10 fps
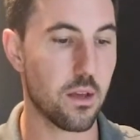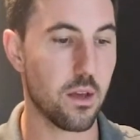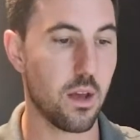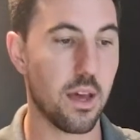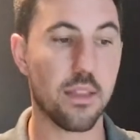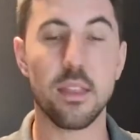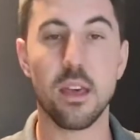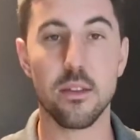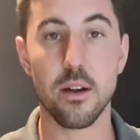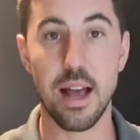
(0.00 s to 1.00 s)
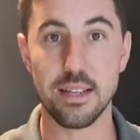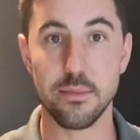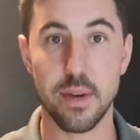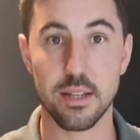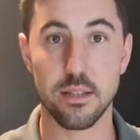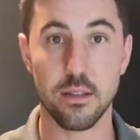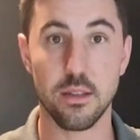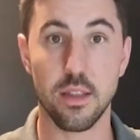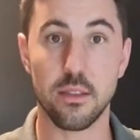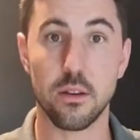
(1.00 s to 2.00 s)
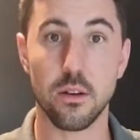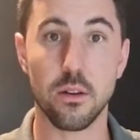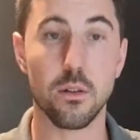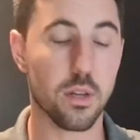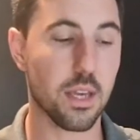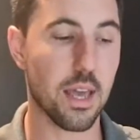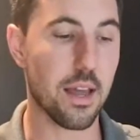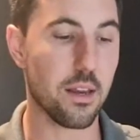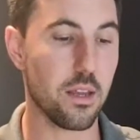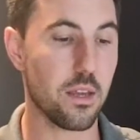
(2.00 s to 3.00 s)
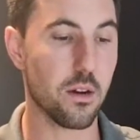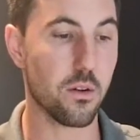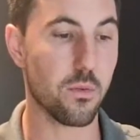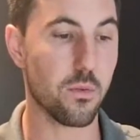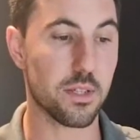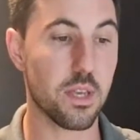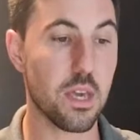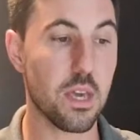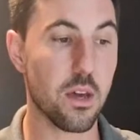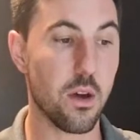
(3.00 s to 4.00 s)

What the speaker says: And then the other aspect that they're looking at here was the